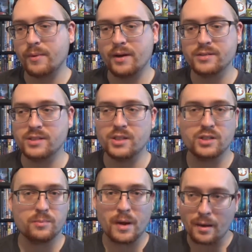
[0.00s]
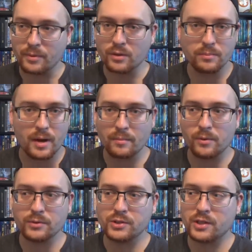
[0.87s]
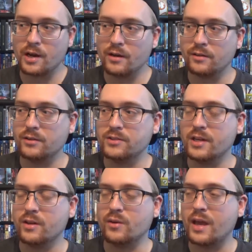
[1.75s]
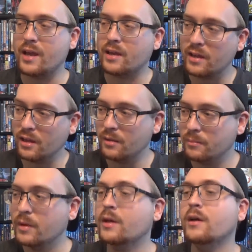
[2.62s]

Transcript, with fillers: Myers is such a popular pop culture character. It's like you can't kill him,